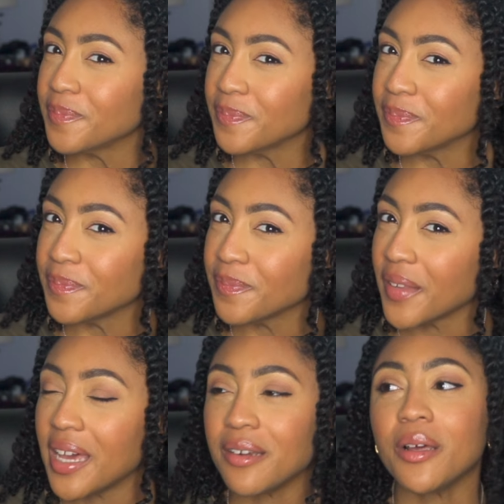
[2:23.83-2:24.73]
I
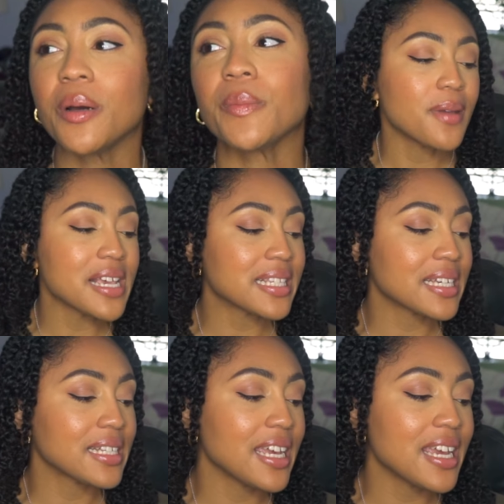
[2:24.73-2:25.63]
don't know.
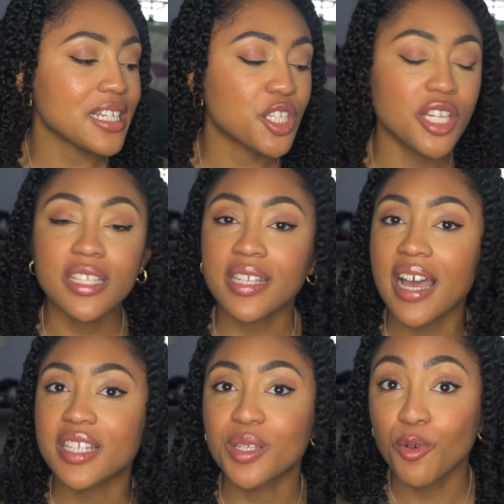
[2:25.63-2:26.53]
Basically, she
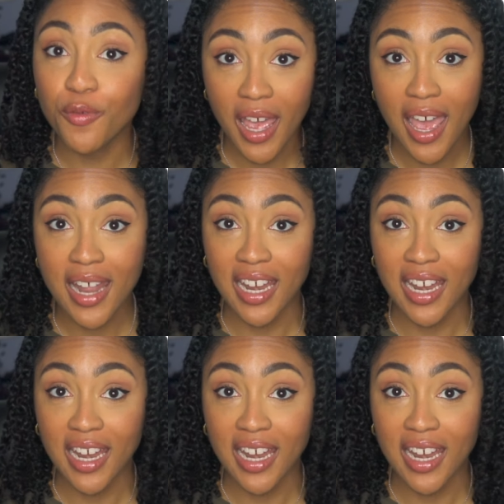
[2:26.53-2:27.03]
decides to move ahead